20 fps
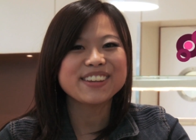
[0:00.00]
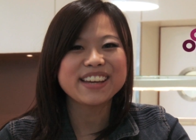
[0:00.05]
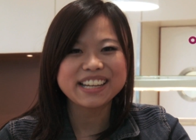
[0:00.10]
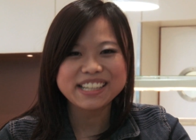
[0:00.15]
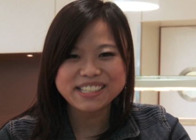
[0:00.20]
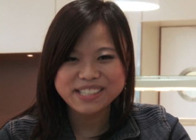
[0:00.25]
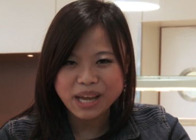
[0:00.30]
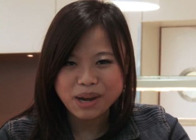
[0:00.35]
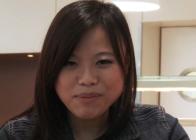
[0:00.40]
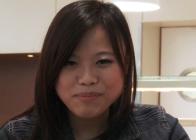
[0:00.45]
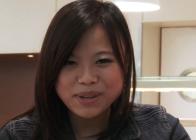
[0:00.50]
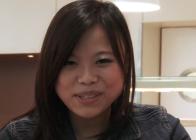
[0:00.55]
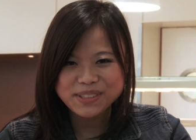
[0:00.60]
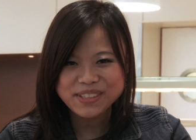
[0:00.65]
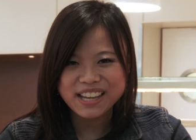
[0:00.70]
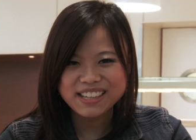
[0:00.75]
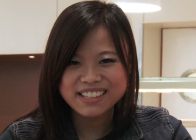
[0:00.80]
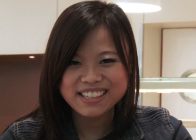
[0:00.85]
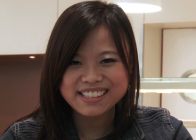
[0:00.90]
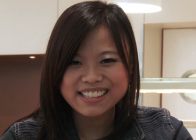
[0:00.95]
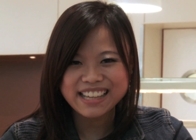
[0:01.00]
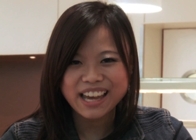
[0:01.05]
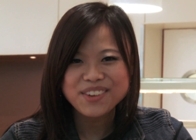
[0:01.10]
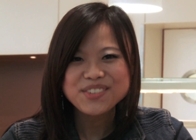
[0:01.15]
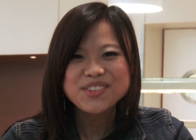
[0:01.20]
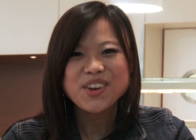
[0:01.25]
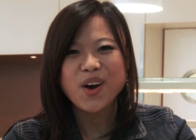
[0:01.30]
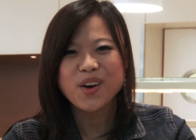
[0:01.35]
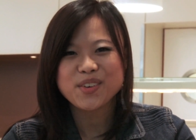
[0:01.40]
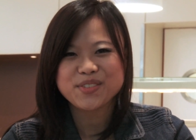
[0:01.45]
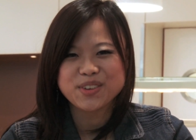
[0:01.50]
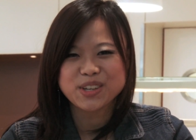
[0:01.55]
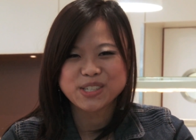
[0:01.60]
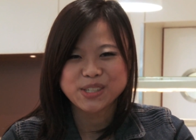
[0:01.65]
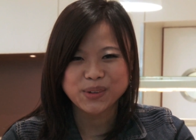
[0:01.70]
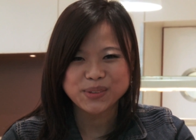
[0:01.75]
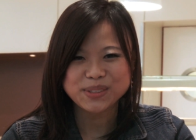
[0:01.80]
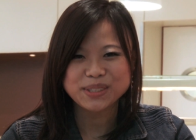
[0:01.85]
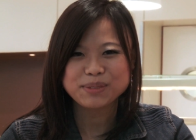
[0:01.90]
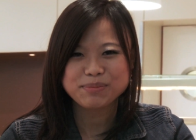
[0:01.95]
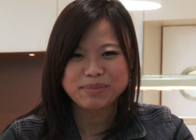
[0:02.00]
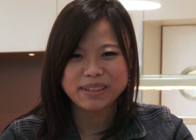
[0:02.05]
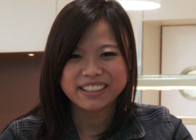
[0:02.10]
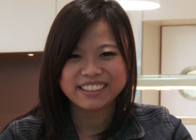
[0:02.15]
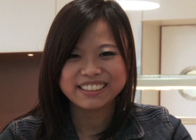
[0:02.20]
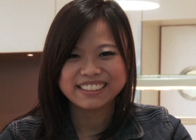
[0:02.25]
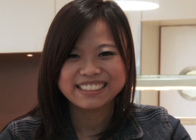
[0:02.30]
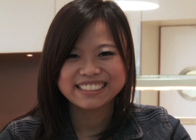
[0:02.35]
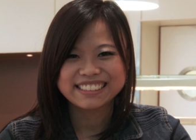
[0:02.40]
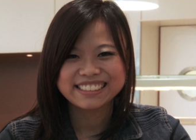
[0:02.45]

you get a 10% discount off your total bill.